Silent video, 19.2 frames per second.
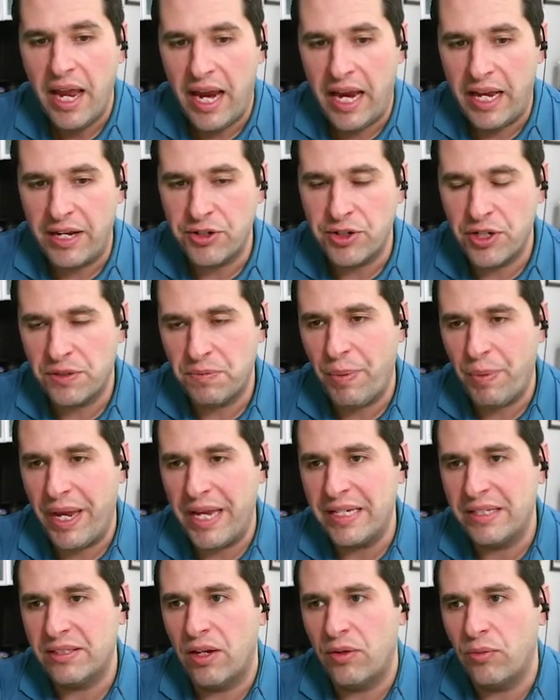And just
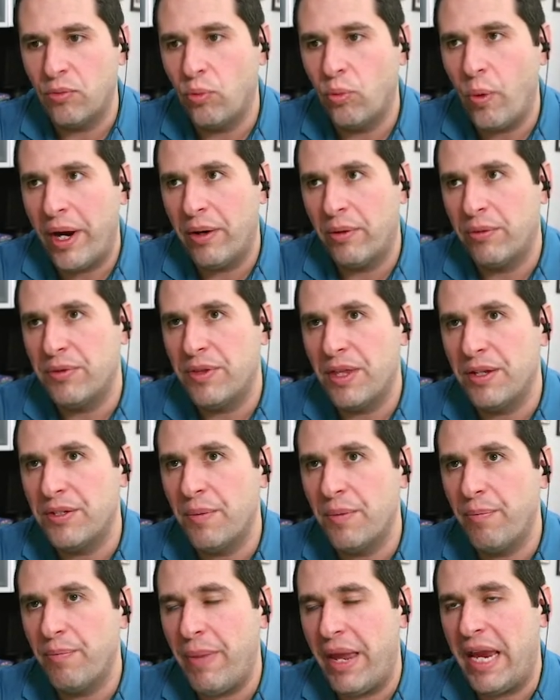based on where the
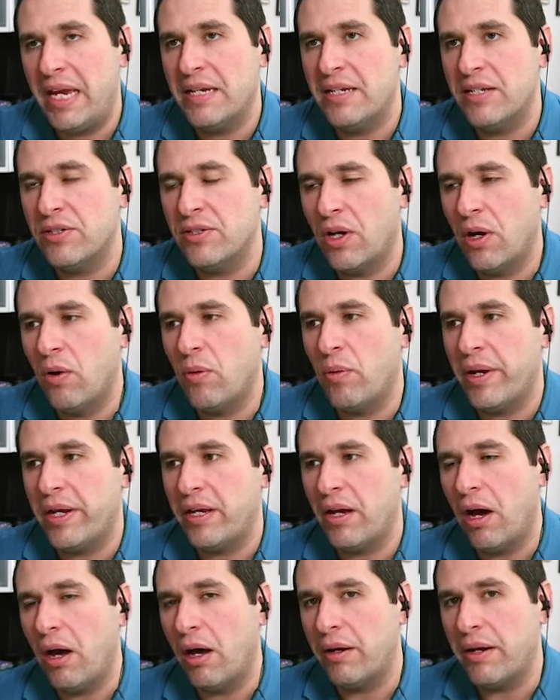demand is
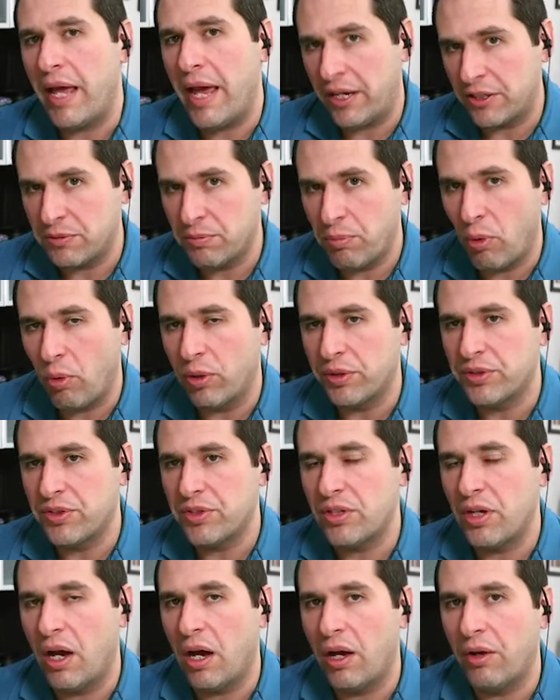going on
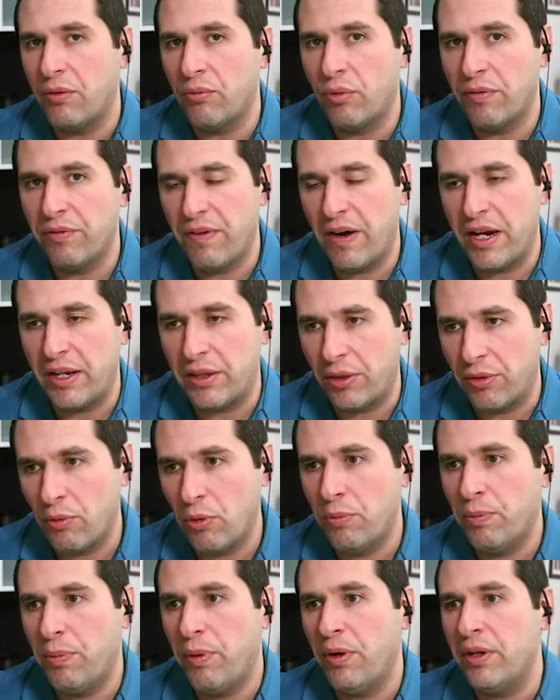exports, on refined
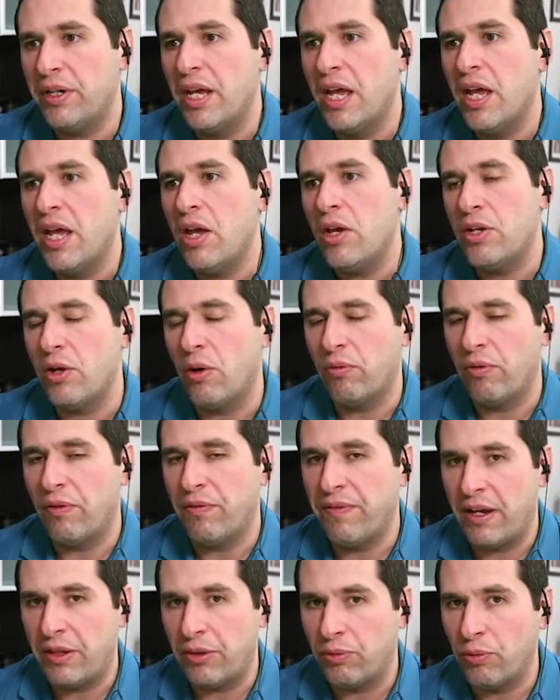throughput, you know,
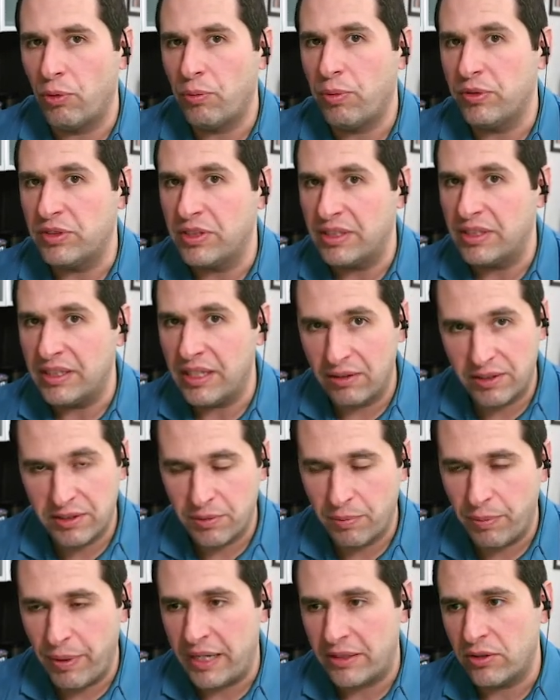refined throughput still
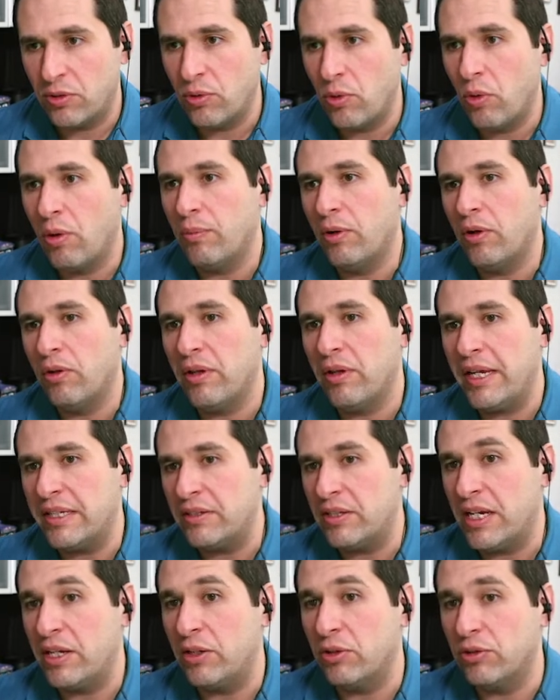isn't back to normal.
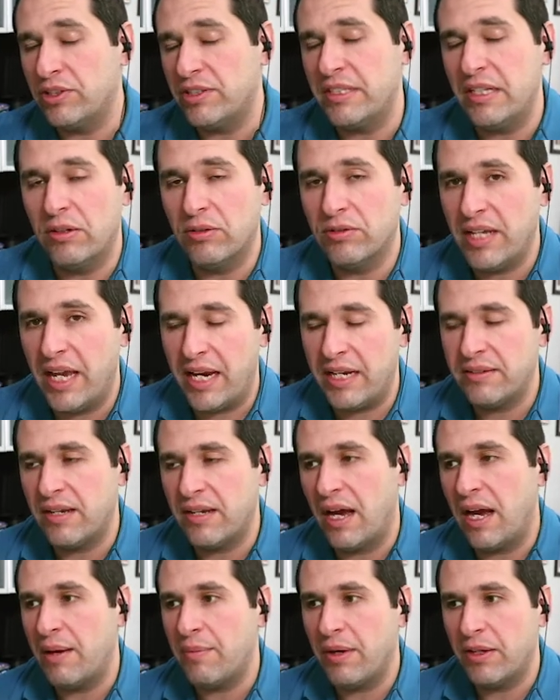It'll still take
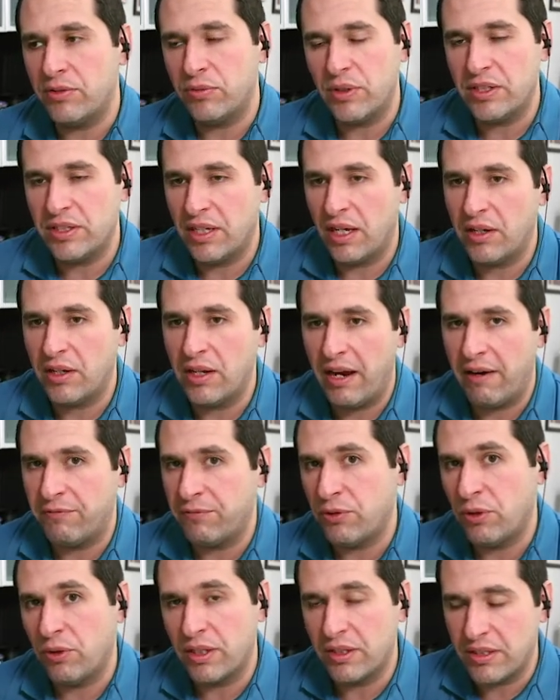time. As we said,
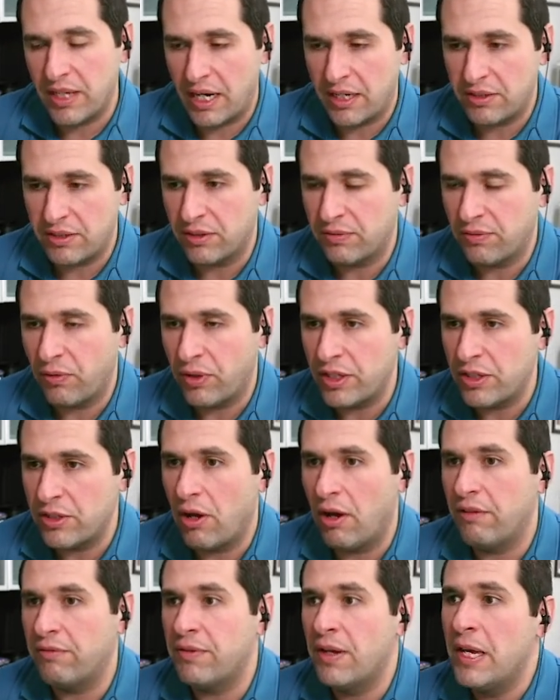after the Texas
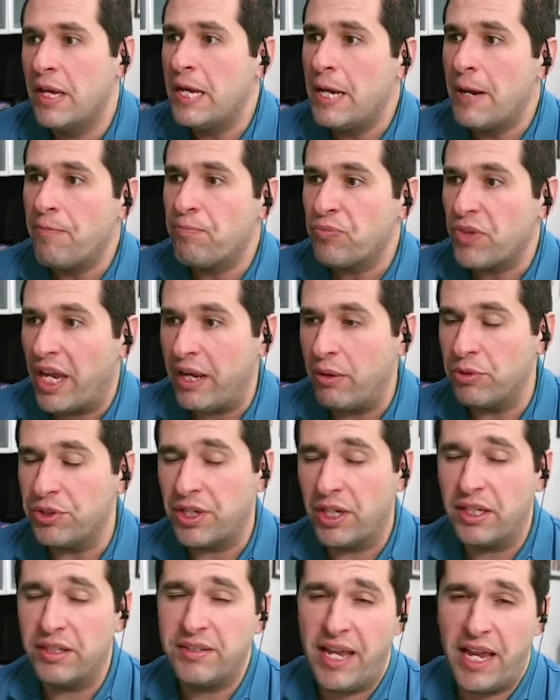freeze-off, it was
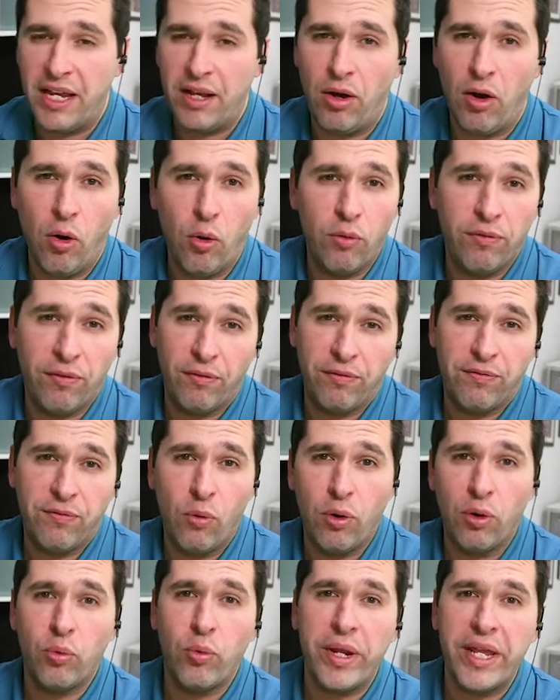going to take over
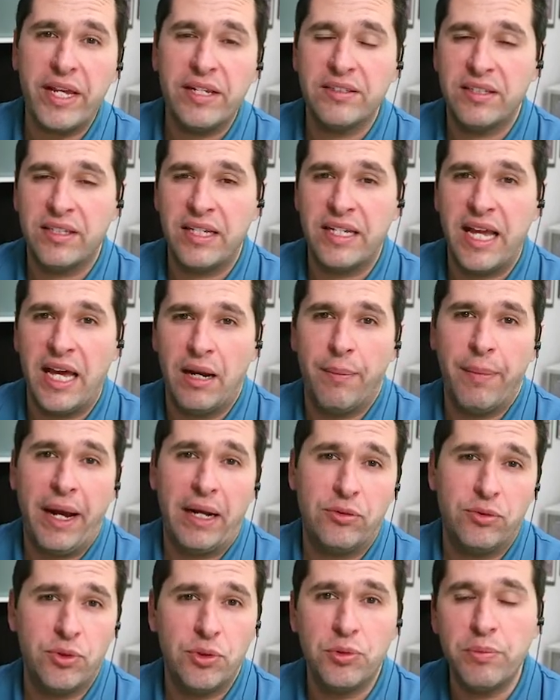4 weeks to get
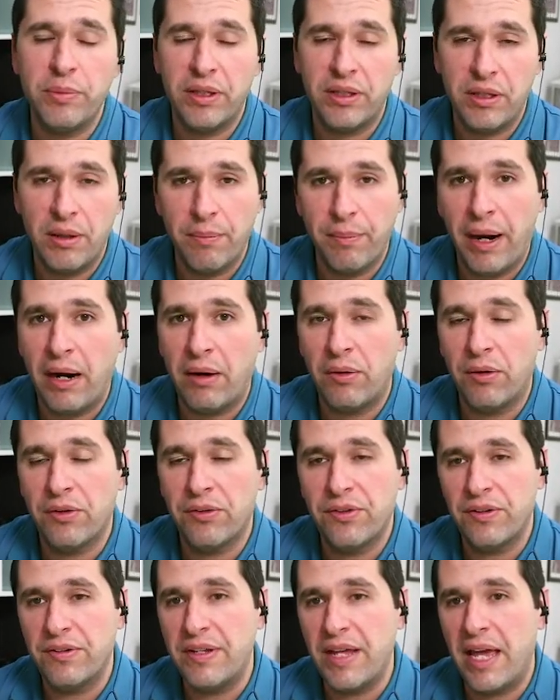about 2 million
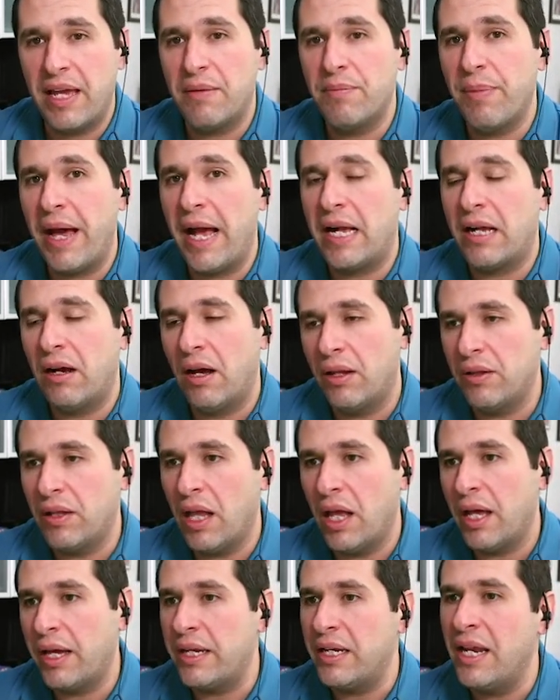barrels a day back
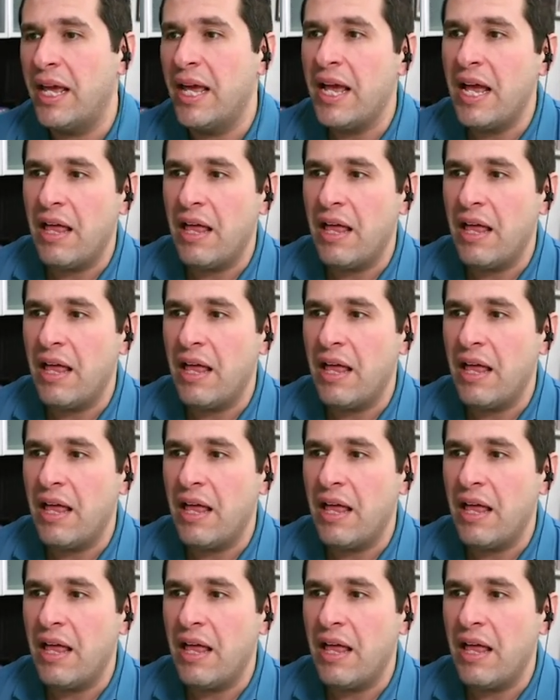online.